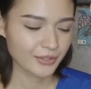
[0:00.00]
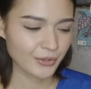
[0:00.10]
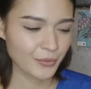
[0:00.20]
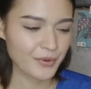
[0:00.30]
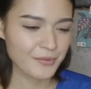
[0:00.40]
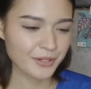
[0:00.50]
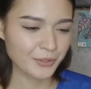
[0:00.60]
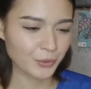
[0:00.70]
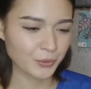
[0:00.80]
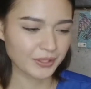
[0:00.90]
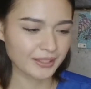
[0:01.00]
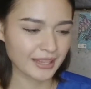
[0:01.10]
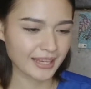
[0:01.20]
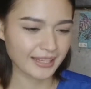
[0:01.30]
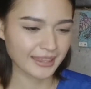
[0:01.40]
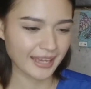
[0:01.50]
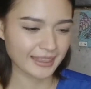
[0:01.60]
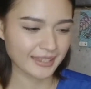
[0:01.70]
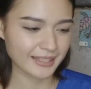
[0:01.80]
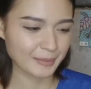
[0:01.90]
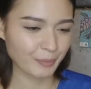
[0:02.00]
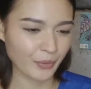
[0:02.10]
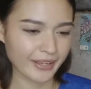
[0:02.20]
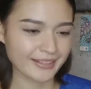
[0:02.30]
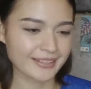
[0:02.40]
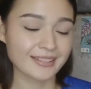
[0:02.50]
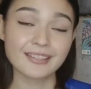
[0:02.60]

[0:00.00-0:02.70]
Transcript: So we were told that at this point